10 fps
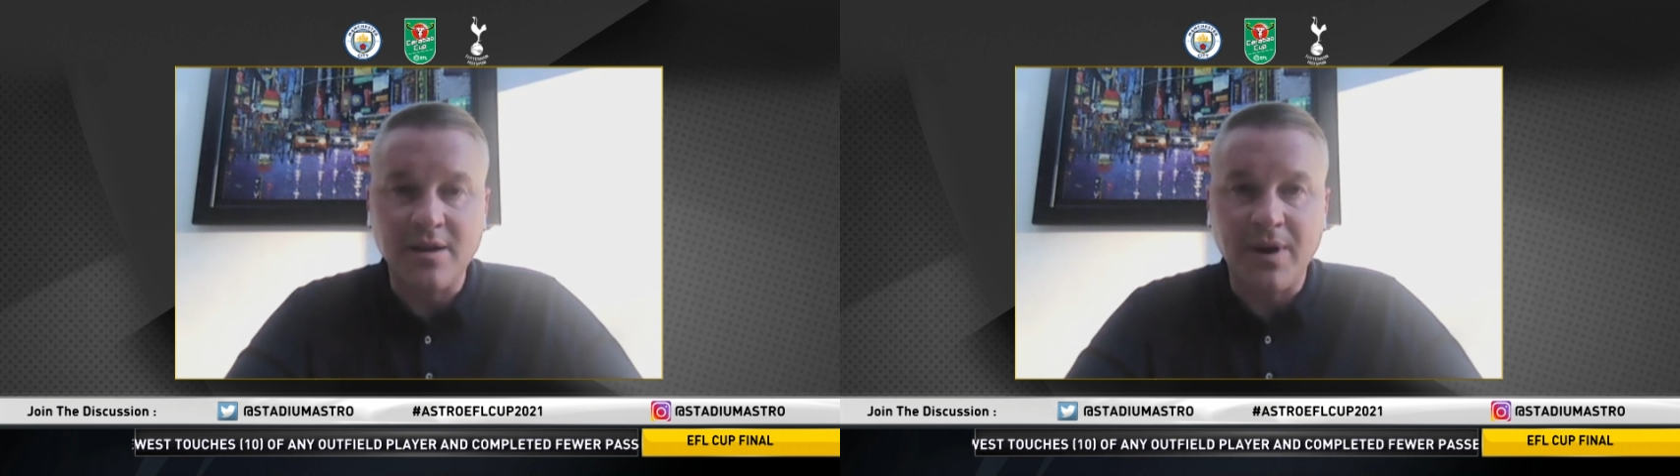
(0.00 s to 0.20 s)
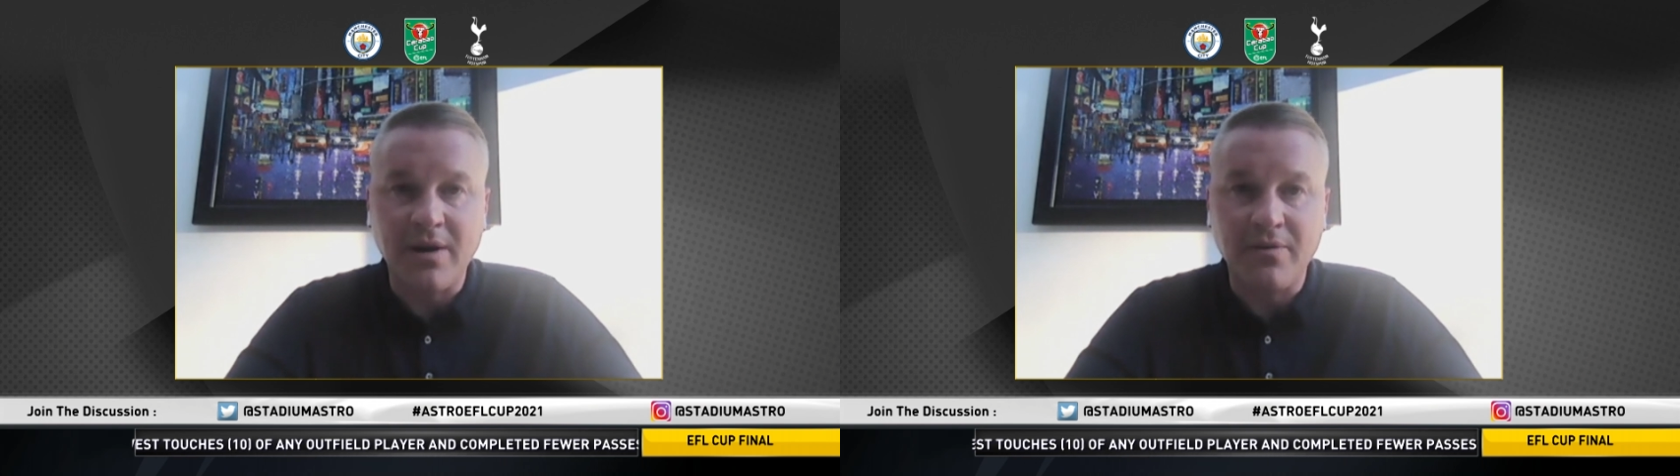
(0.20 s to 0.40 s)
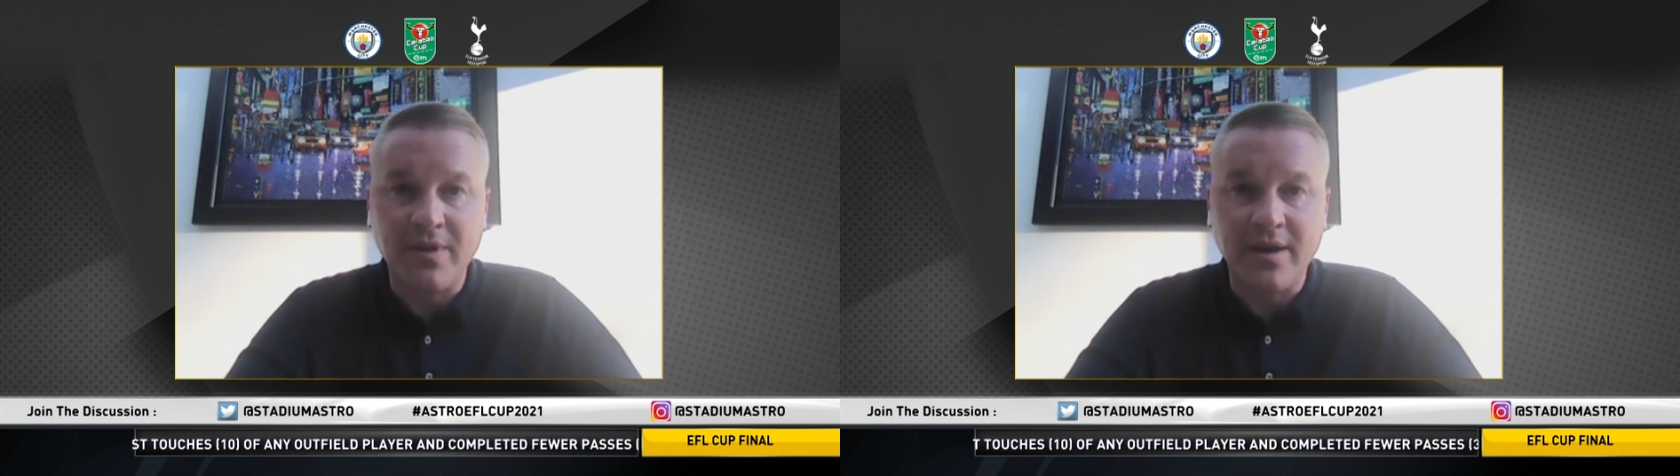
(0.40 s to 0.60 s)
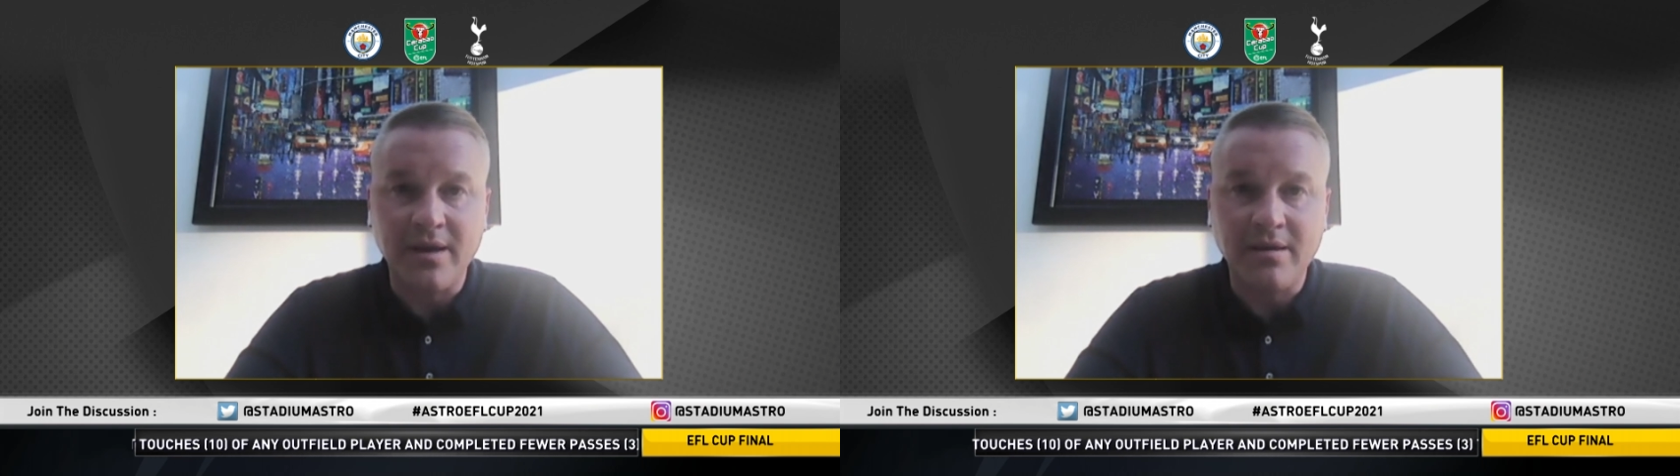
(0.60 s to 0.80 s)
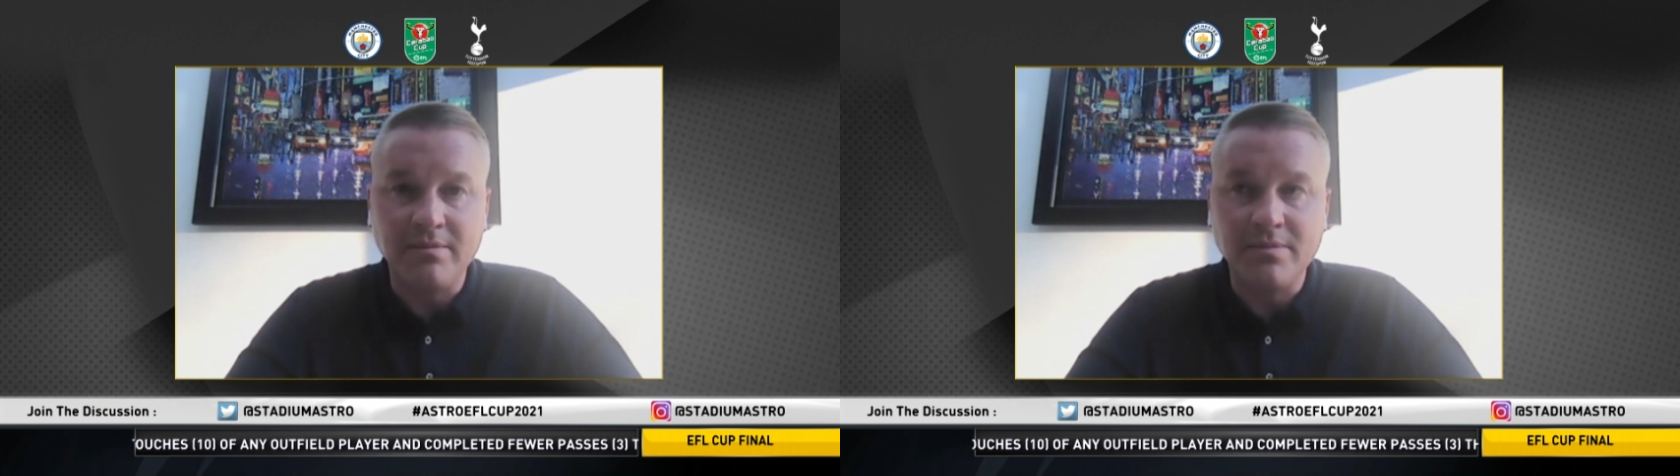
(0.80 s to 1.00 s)
about
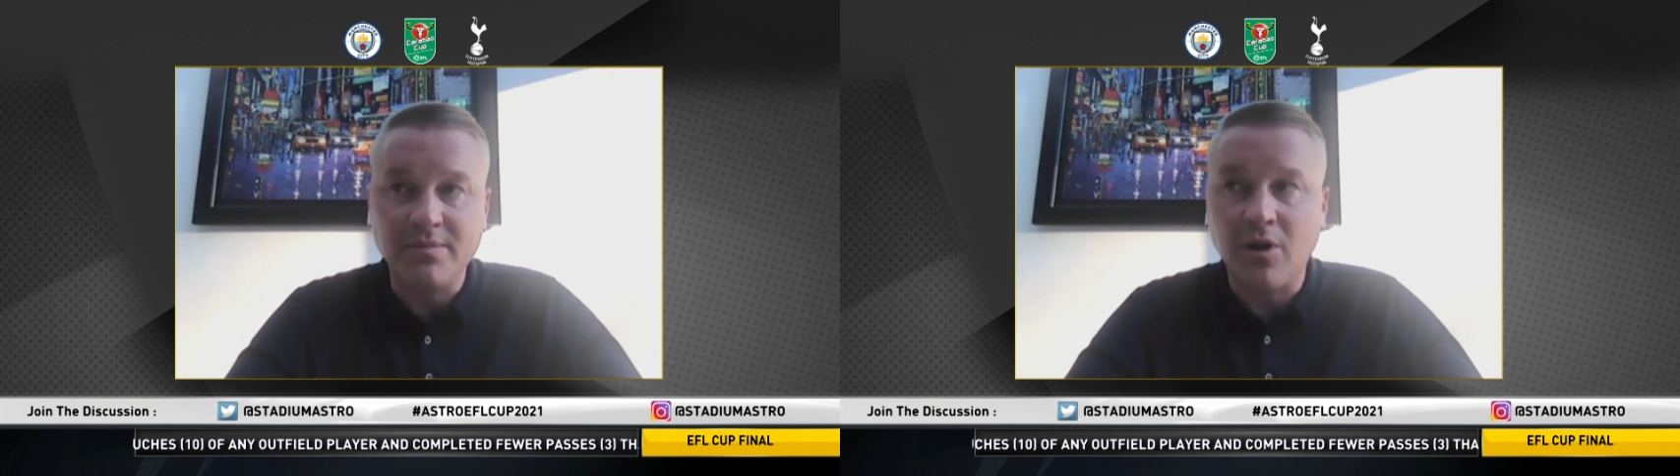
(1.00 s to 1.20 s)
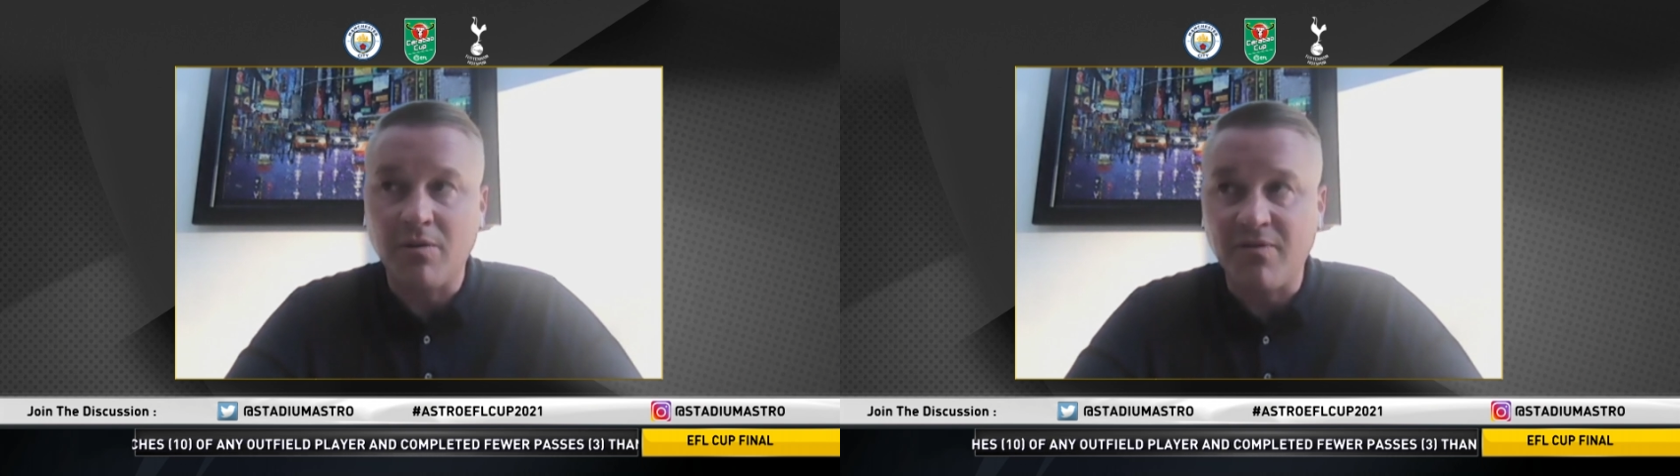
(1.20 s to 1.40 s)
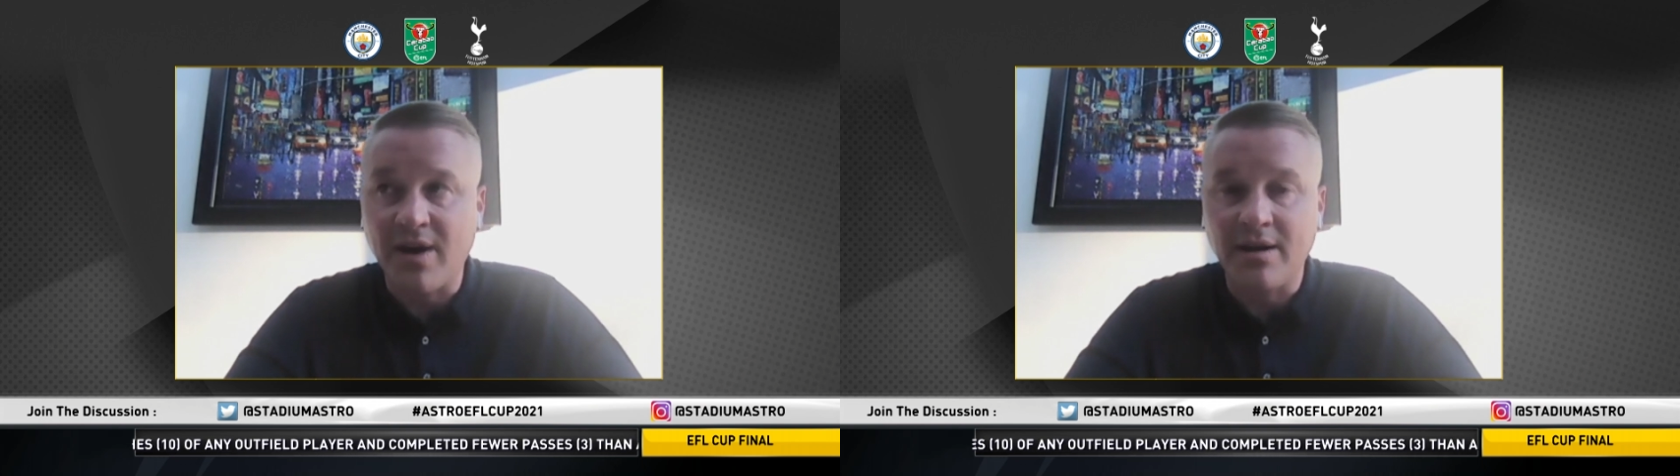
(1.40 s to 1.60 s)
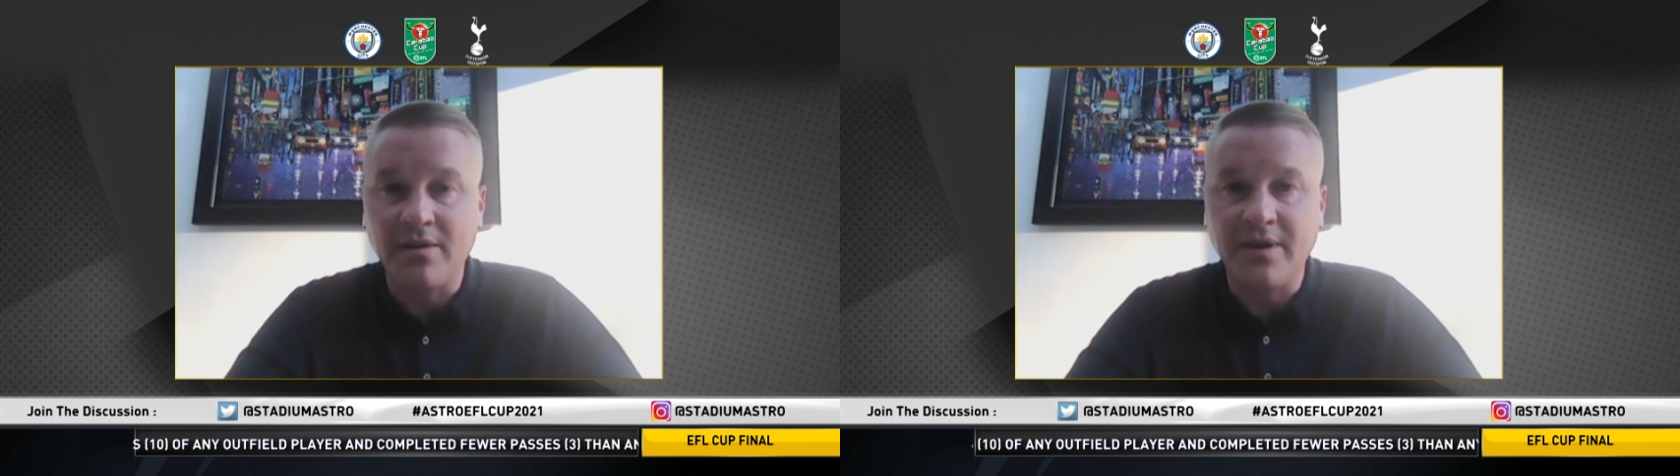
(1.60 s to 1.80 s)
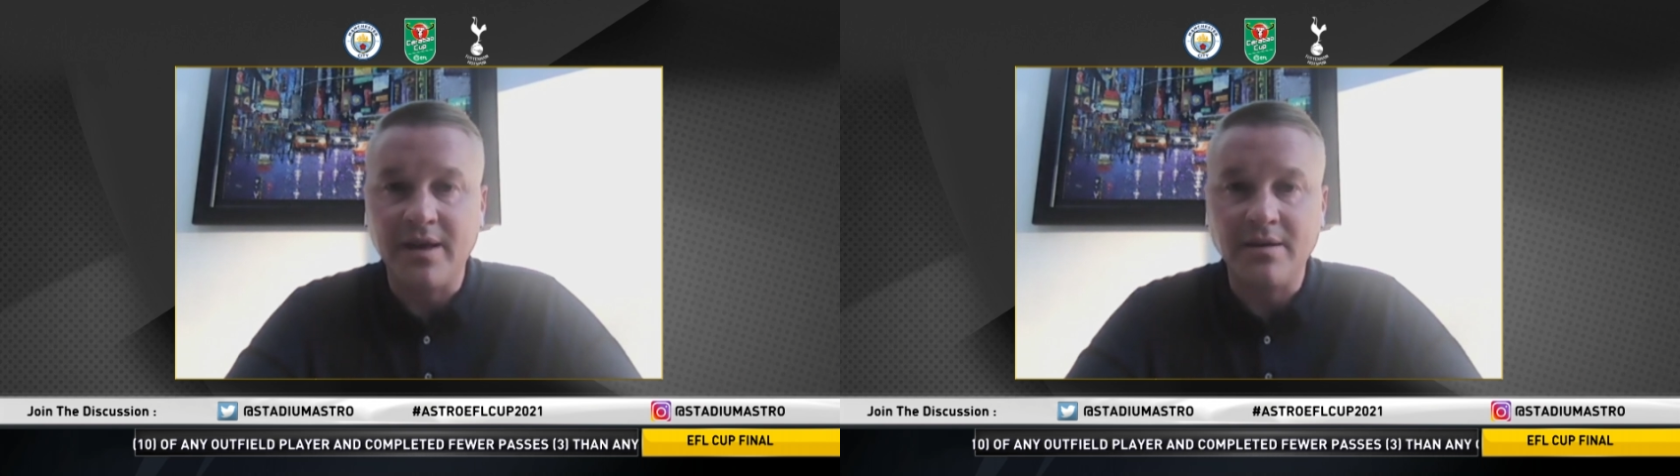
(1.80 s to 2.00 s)
the cup final
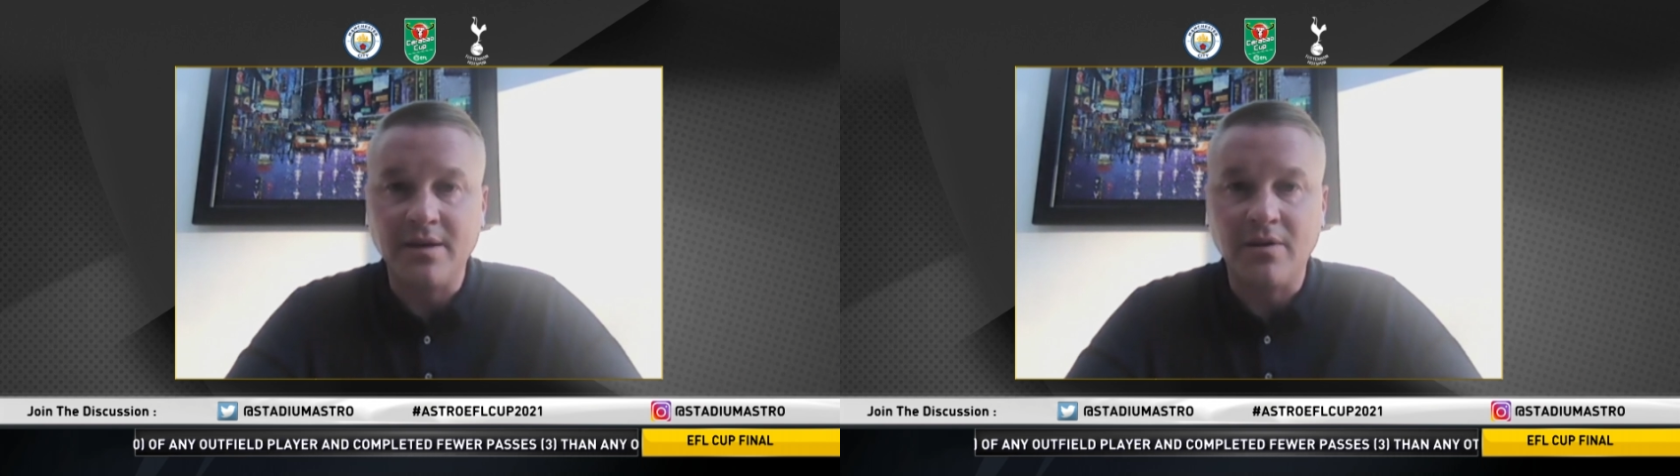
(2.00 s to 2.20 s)
at the,